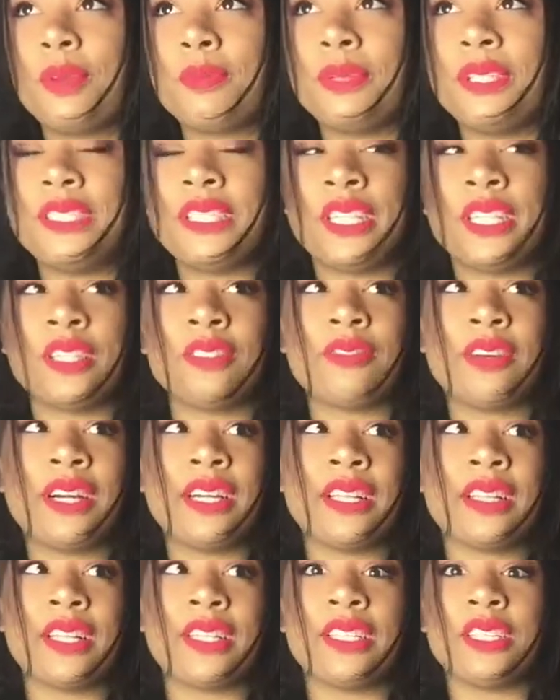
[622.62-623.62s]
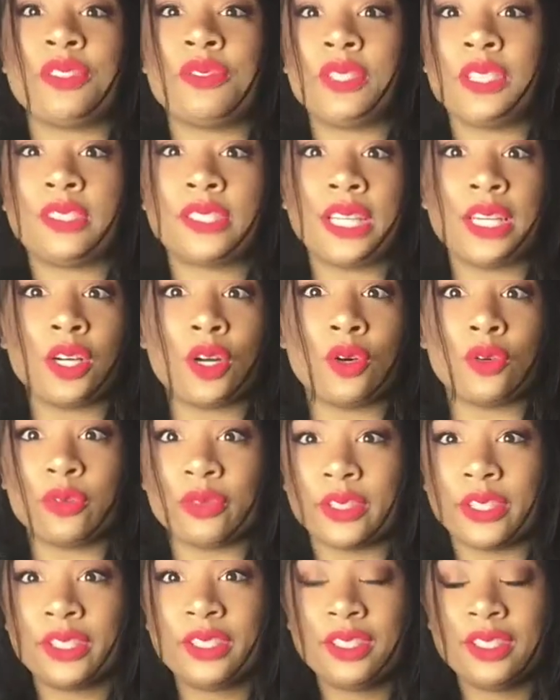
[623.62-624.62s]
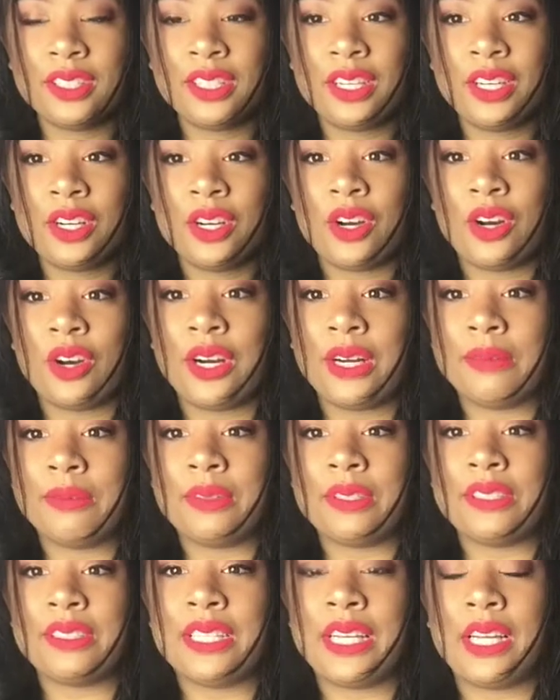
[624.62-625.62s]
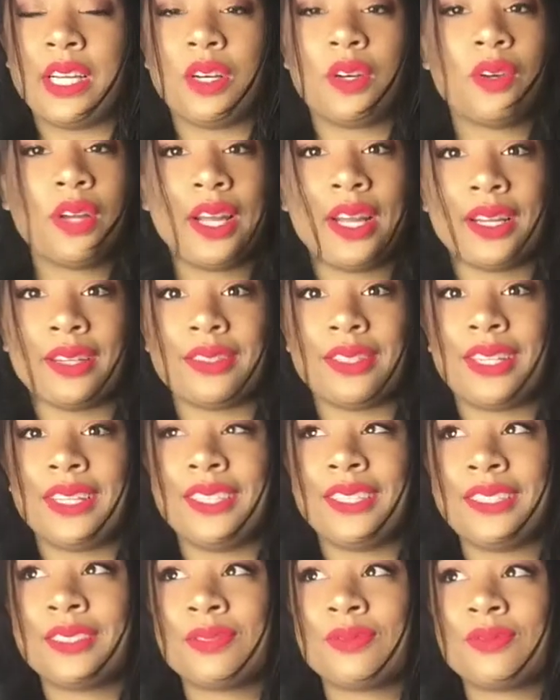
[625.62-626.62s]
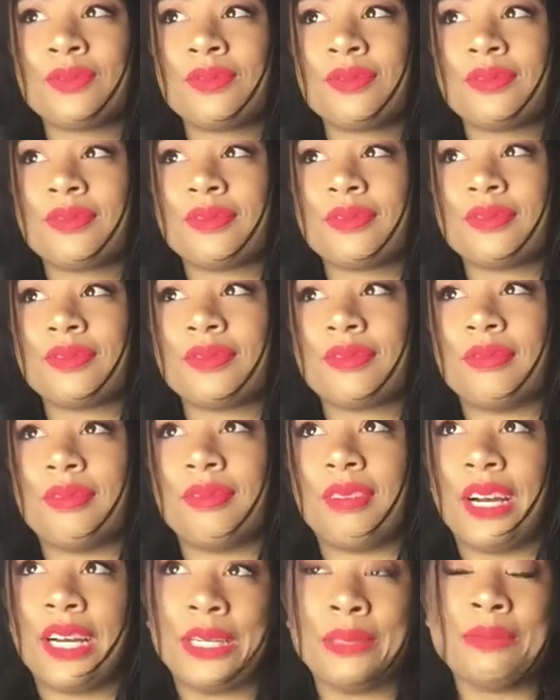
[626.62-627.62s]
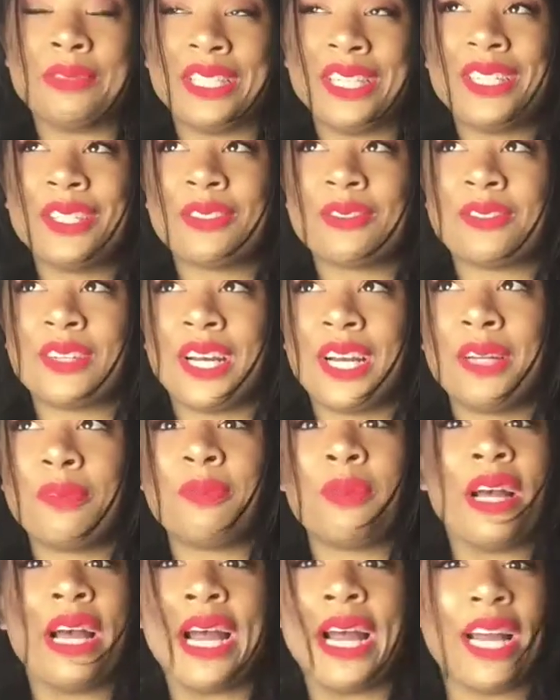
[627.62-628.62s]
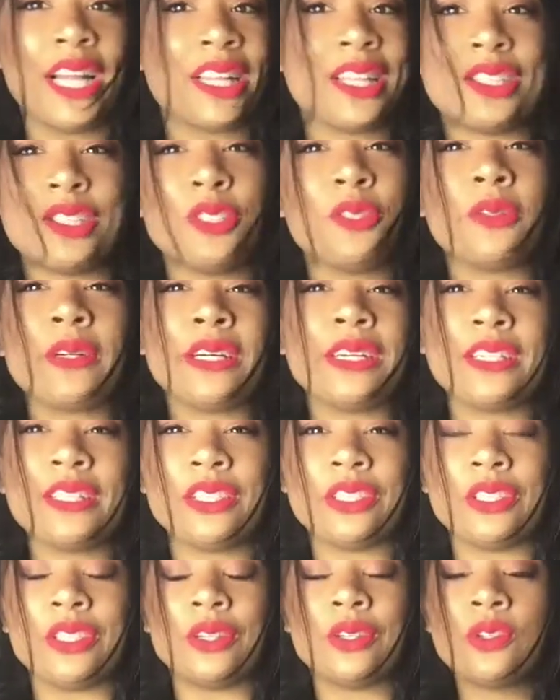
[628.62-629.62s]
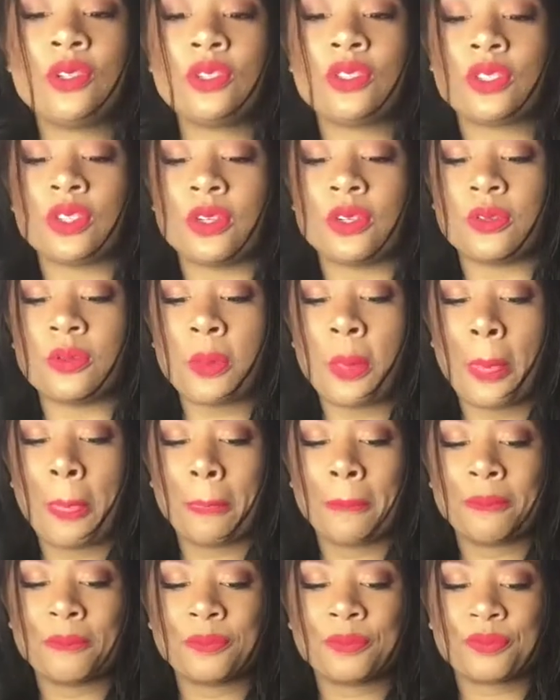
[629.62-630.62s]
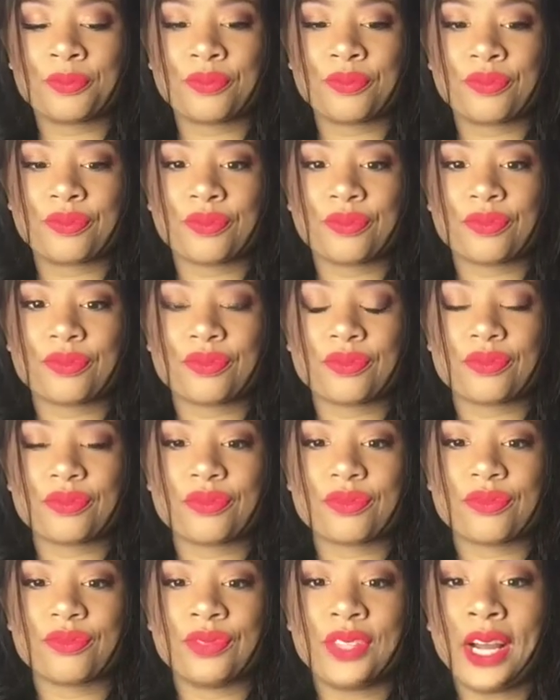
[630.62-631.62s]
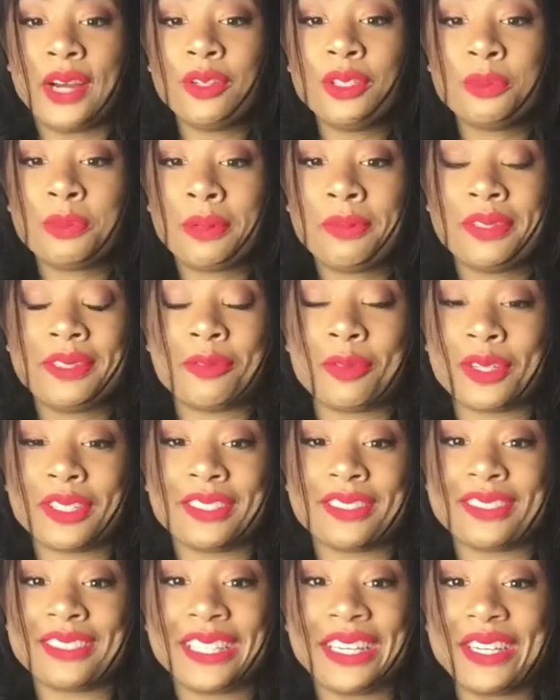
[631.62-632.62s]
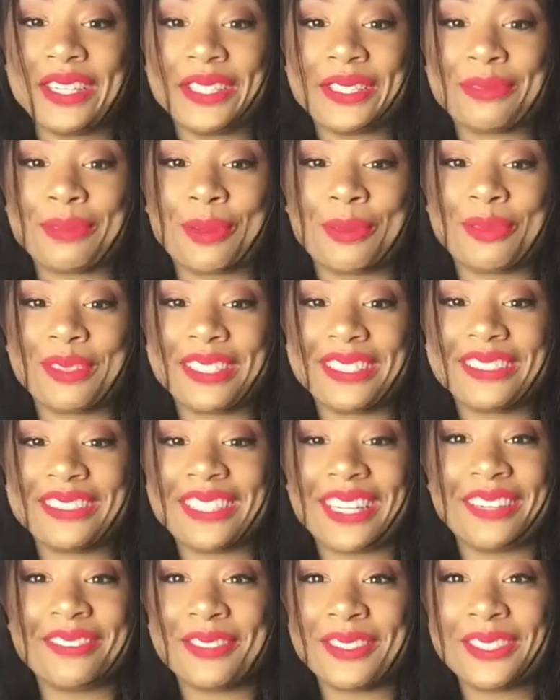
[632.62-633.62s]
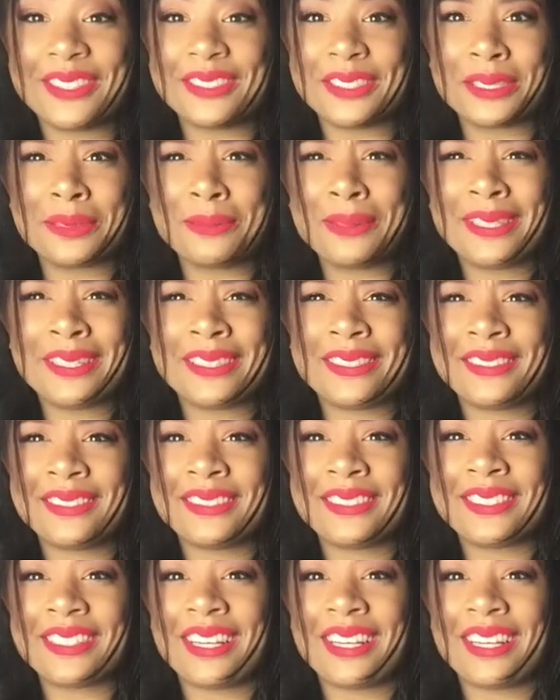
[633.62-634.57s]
be terrified and let this fear take over, or I'm going to say, okay, like, I'm terrified, but I have to do it, you know? So that was probably one of the scariest moments ever, just because,